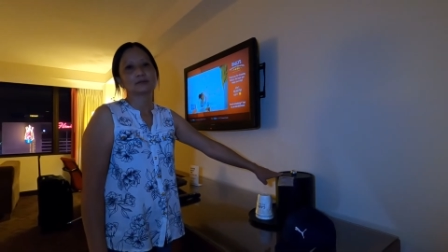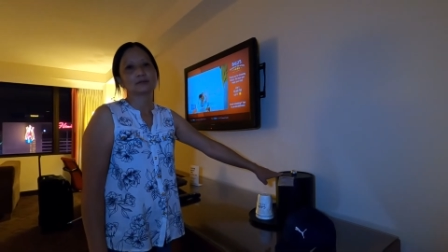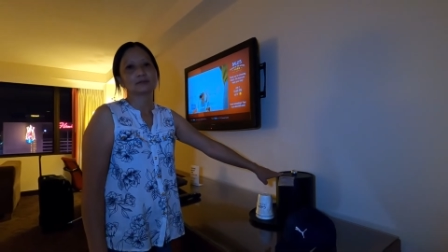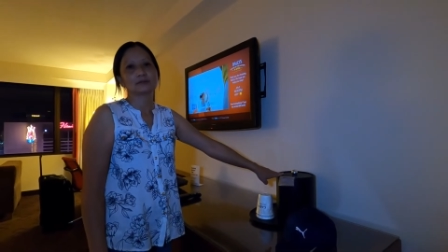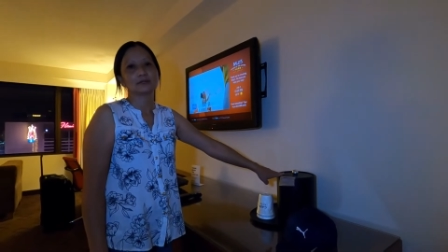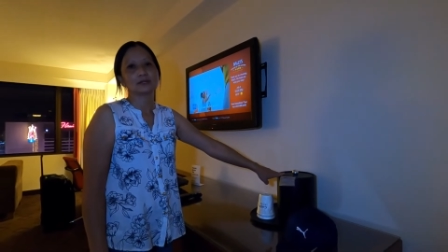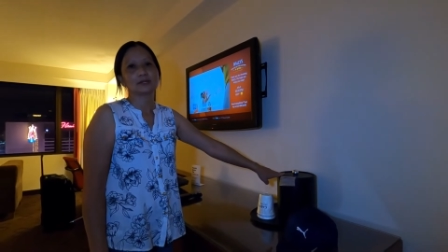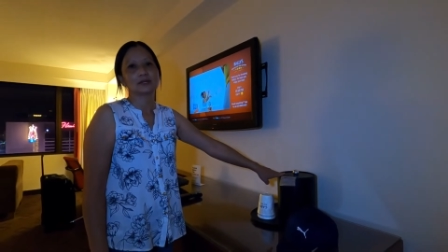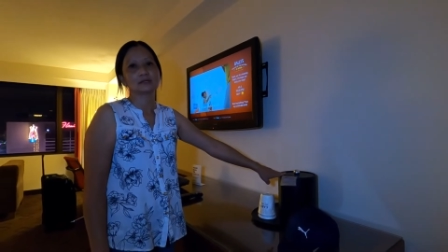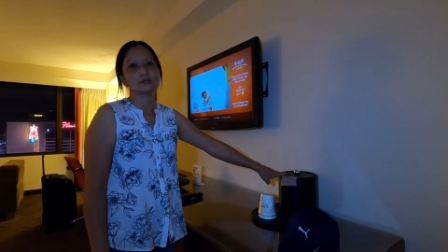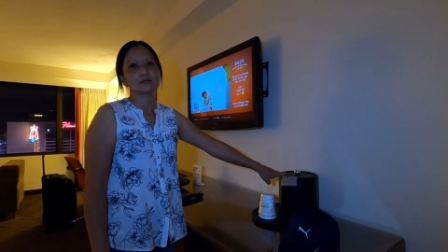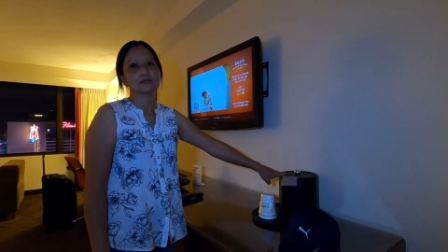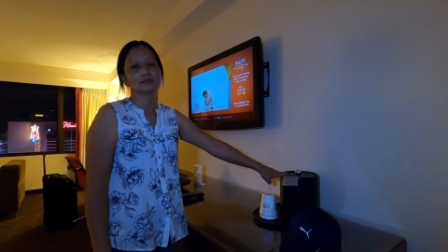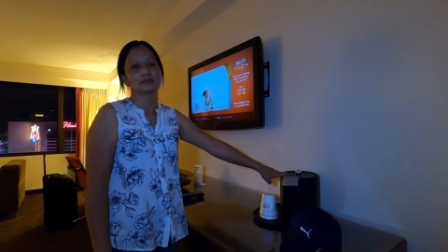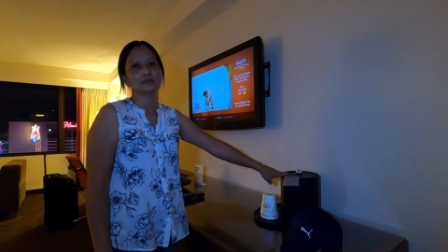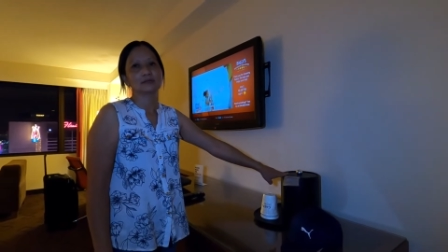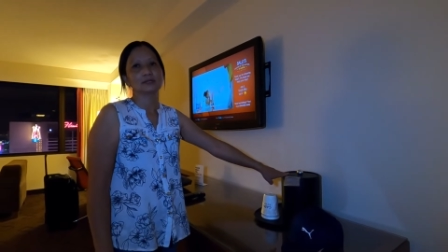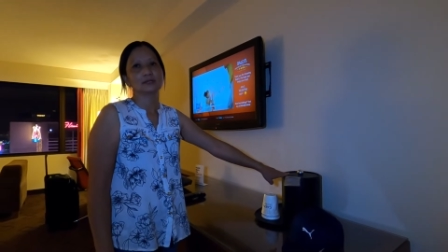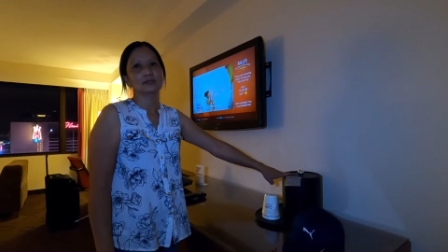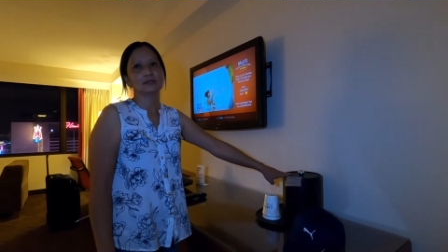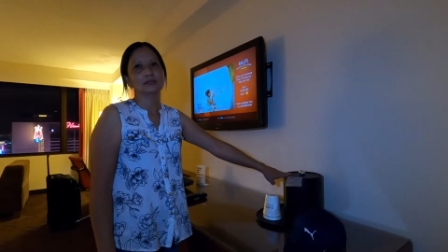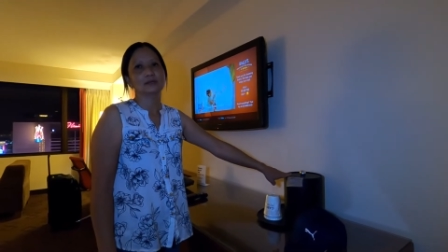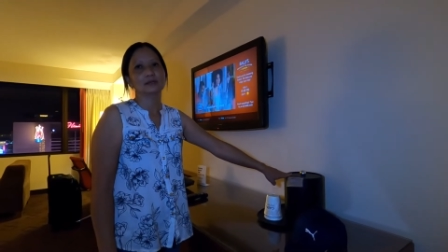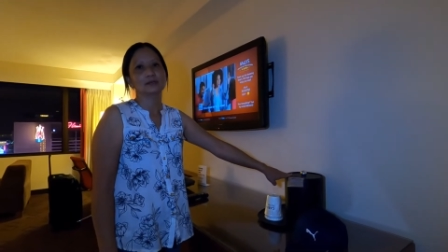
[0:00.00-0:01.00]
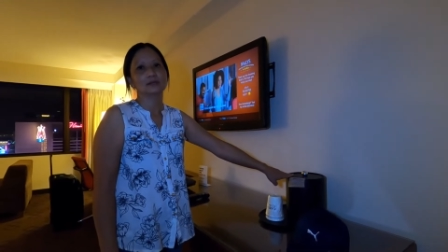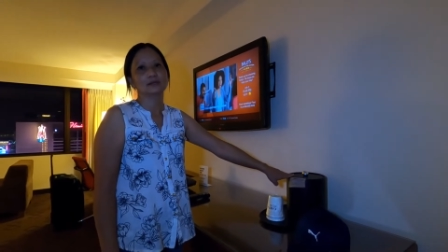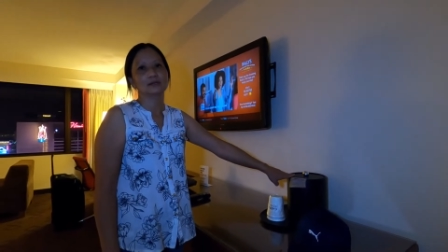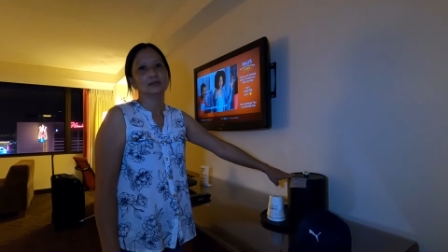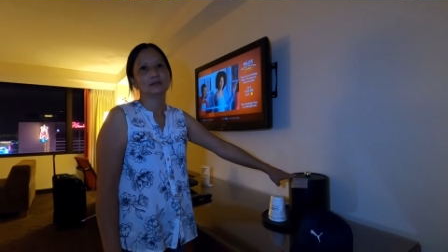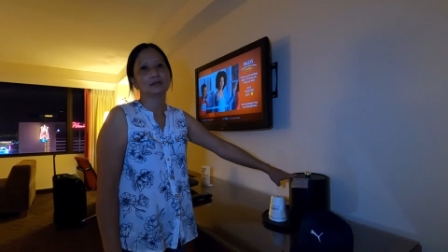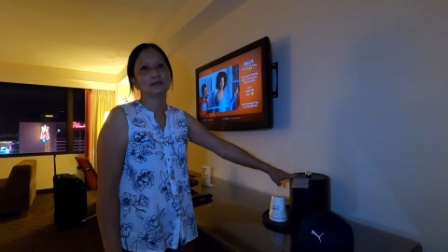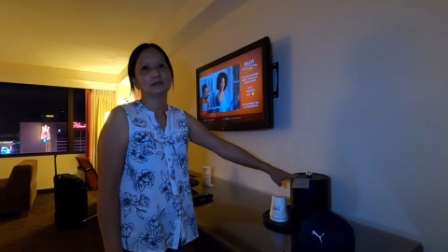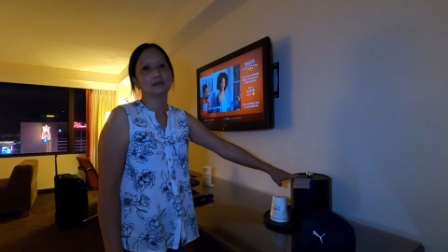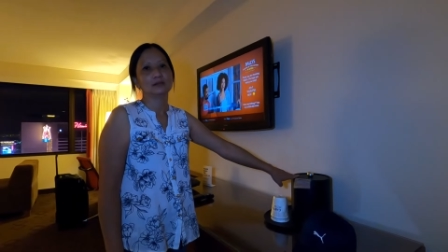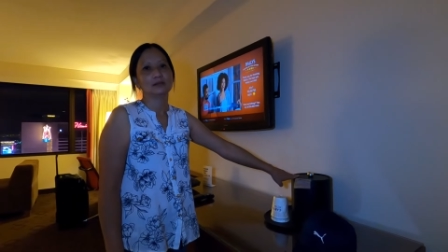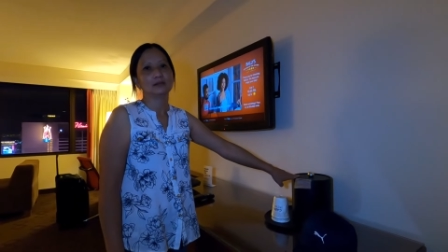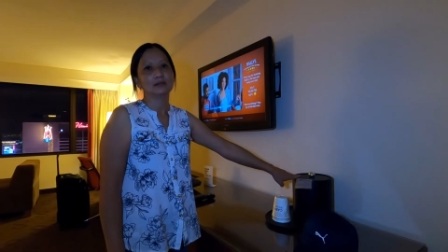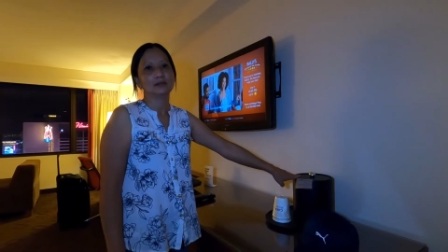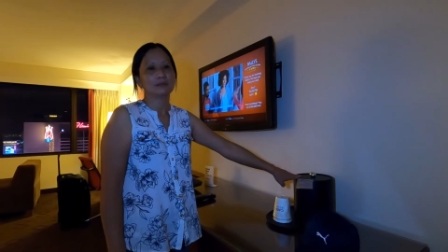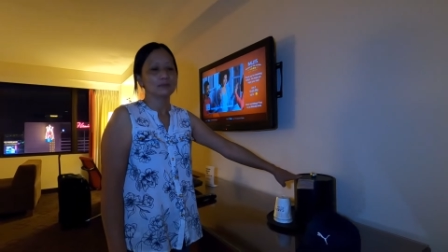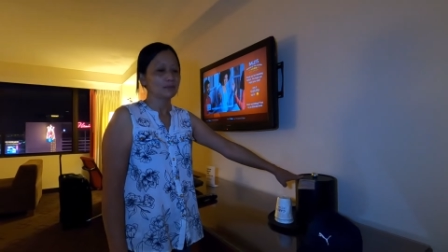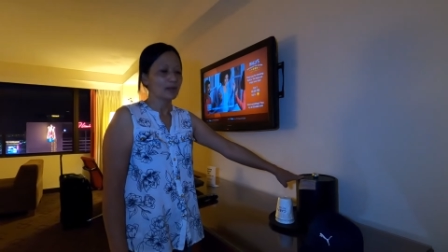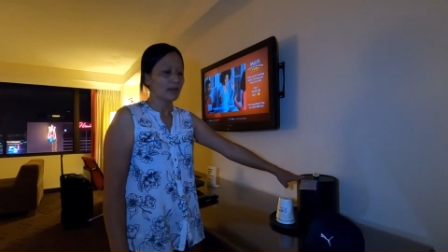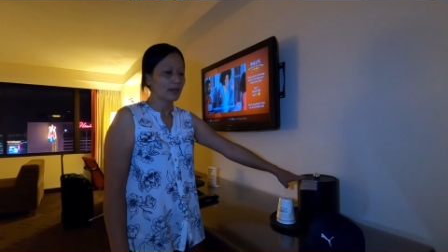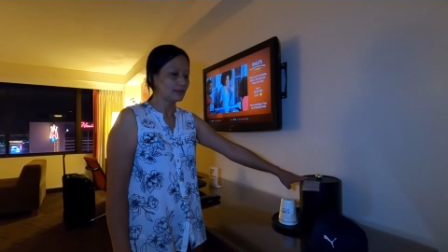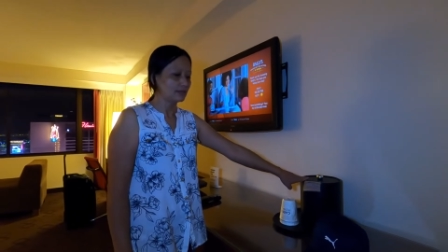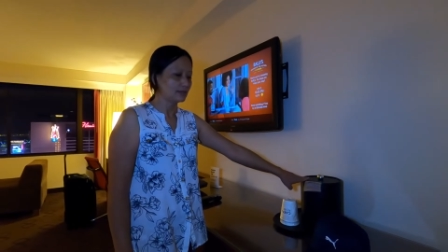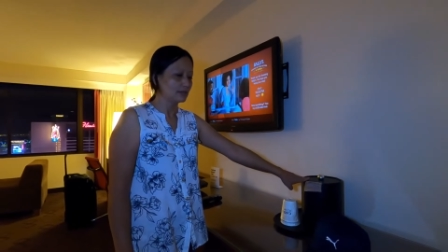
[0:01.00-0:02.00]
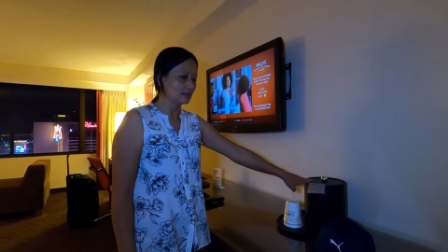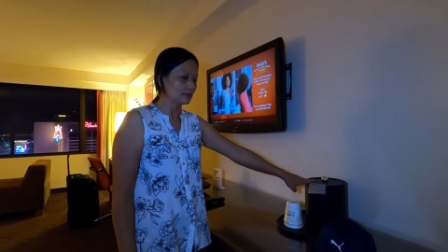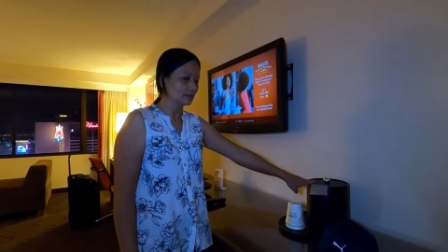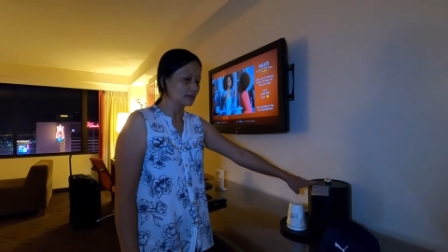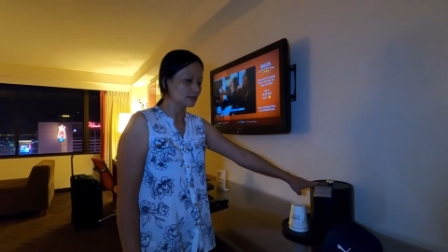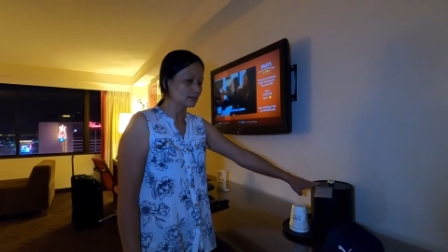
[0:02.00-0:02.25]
So that's the only bad thing,